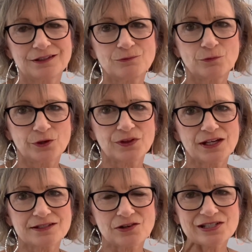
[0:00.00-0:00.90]
with
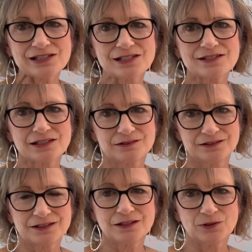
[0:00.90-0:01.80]
isosceles and
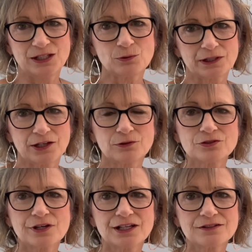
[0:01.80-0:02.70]
equilateral
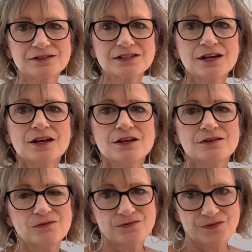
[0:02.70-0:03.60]
triangles,
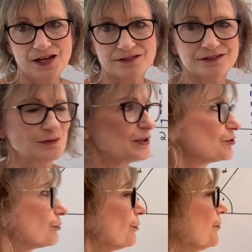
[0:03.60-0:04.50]
that's going to be true.